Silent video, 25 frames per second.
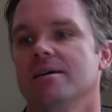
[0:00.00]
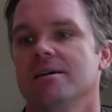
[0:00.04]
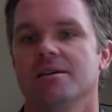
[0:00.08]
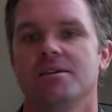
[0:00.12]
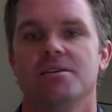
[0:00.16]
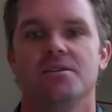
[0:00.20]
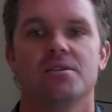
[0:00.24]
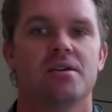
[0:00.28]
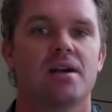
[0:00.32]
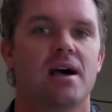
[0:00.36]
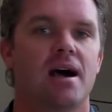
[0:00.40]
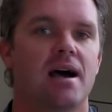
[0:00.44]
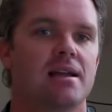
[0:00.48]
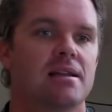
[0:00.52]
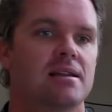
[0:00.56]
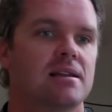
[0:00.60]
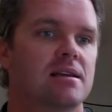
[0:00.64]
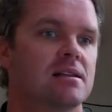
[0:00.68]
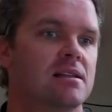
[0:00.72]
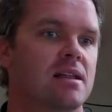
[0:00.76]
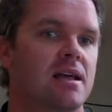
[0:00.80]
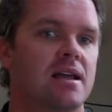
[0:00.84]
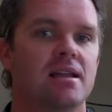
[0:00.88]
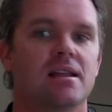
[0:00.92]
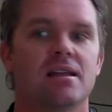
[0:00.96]
you got
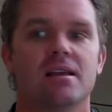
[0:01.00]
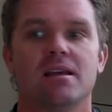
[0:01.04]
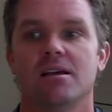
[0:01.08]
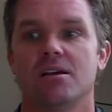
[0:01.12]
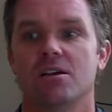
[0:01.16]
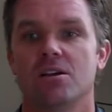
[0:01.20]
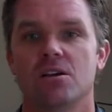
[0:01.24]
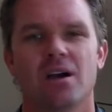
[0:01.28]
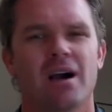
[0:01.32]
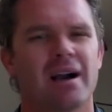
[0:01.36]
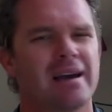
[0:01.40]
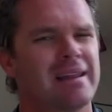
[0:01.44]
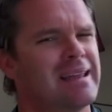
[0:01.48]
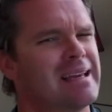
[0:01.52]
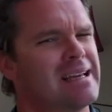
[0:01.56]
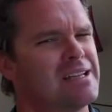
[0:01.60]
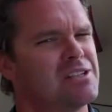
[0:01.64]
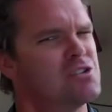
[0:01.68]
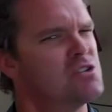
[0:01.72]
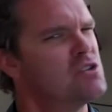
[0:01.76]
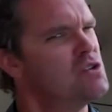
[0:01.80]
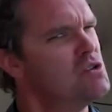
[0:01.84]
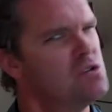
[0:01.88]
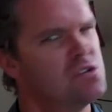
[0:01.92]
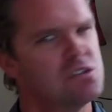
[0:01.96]
Glenn, I think it's
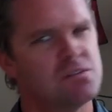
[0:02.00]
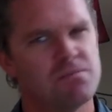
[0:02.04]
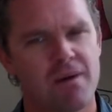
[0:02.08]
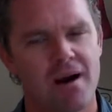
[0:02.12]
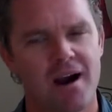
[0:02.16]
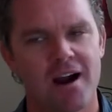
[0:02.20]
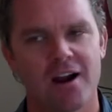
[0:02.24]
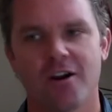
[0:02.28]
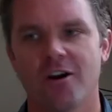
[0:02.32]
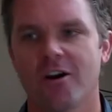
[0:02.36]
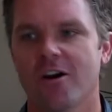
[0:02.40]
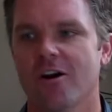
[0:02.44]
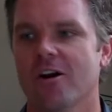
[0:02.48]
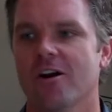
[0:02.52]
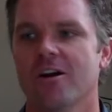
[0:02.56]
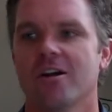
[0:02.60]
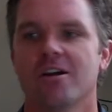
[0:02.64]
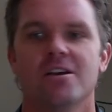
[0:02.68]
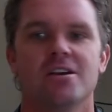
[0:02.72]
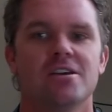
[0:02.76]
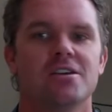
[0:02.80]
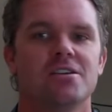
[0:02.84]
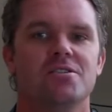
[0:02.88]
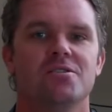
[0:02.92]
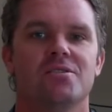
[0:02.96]
Gutmacher,
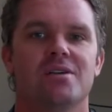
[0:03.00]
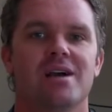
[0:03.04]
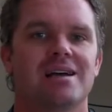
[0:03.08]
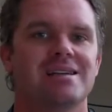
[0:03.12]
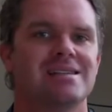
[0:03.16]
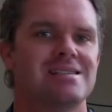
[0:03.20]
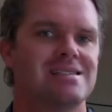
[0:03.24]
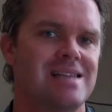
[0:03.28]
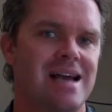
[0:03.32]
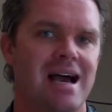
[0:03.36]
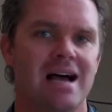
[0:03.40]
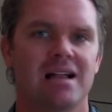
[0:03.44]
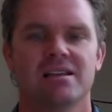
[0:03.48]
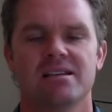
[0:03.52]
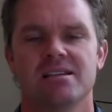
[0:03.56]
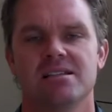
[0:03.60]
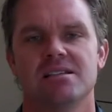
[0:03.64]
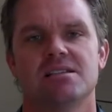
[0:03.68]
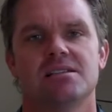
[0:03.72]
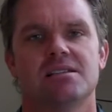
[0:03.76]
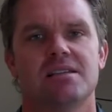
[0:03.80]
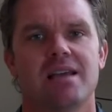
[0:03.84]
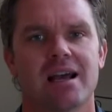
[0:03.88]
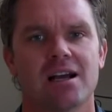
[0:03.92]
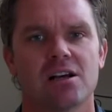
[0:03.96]
you got Shally
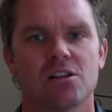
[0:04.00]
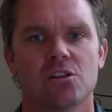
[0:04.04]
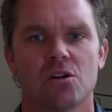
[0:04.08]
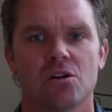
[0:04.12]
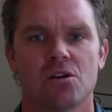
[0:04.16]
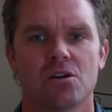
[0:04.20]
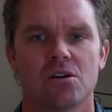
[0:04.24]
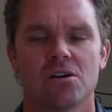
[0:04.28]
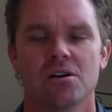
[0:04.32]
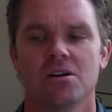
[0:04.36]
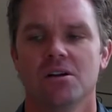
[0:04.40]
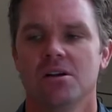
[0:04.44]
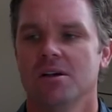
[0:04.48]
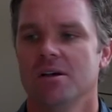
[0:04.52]
Steckler,